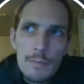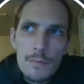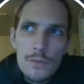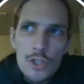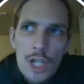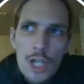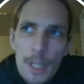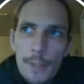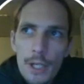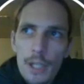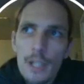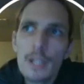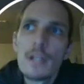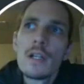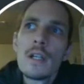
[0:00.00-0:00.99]

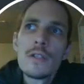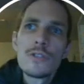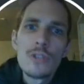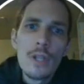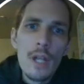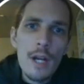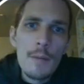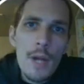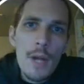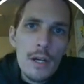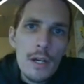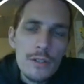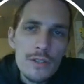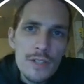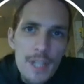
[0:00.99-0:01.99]
cheaper so that I'm not
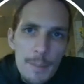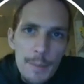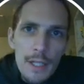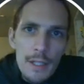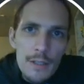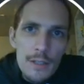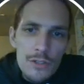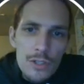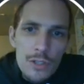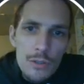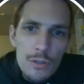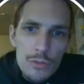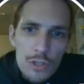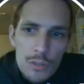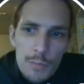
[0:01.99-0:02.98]
dipping
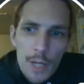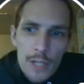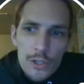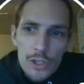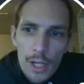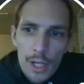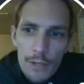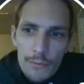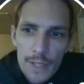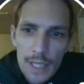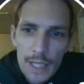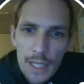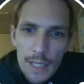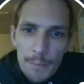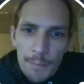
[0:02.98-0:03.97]
into too much of
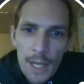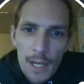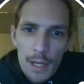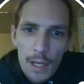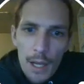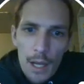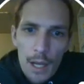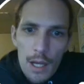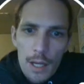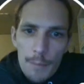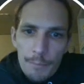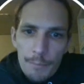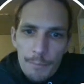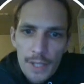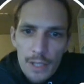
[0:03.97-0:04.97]
the
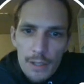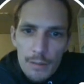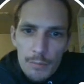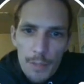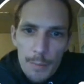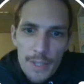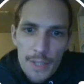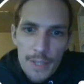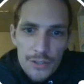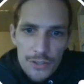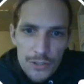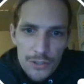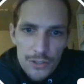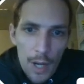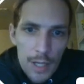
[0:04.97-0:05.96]

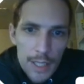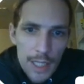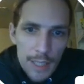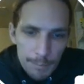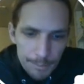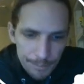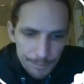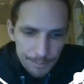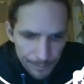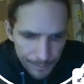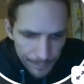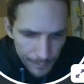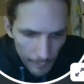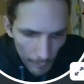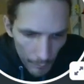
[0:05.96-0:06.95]
business's money,
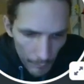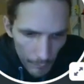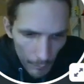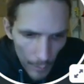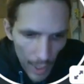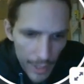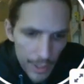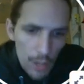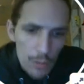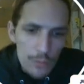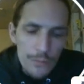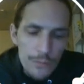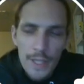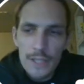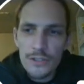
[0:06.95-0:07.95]

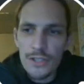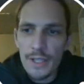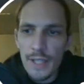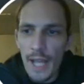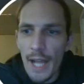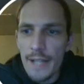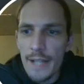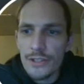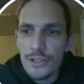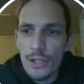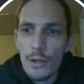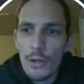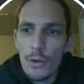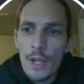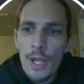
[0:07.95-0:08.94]
things like that.
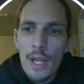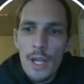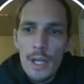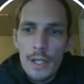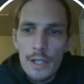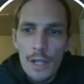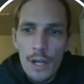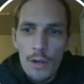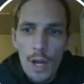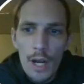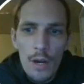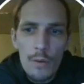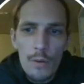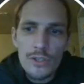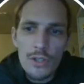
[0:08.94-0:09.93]
So I
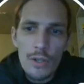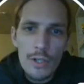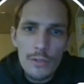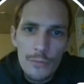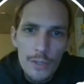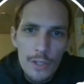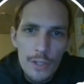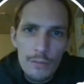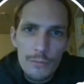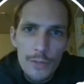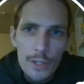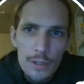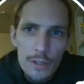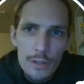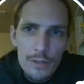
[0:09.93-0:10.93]
always looked
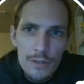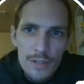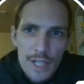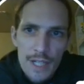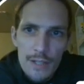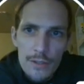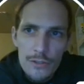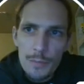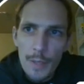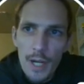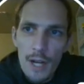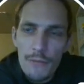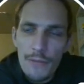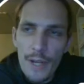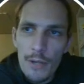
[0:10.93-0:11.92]
for deals, but
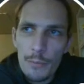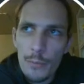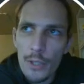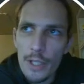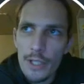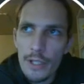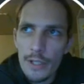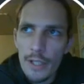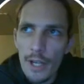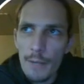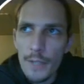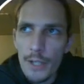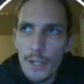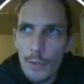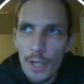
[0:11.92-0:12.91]
I found a pretty good
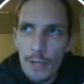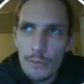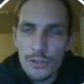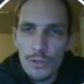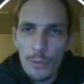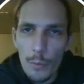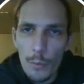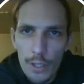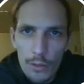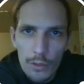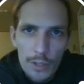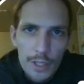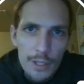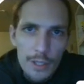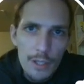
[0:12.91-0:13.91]
company when I was a window
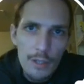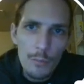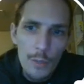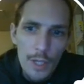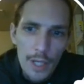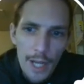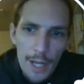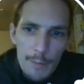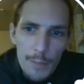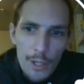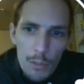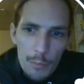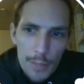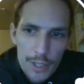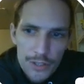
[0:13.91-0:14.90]
cleaner when I had my
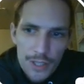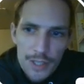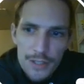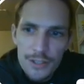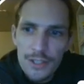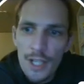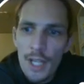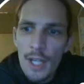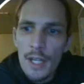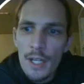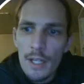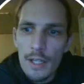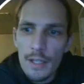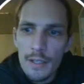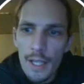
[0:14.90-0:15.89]
own business
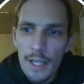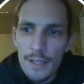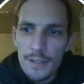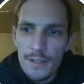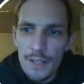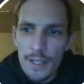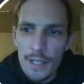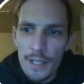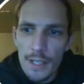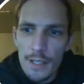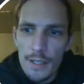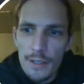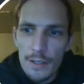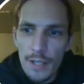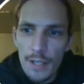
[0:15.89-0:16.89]
that
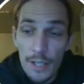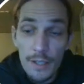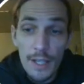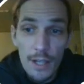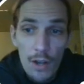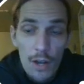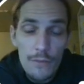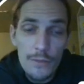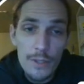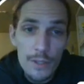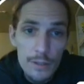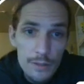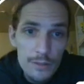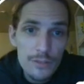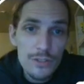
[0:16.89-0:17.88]
they
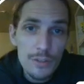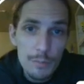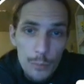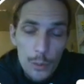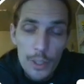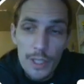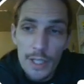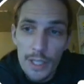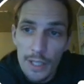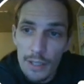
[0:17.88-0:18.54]
offered some pretty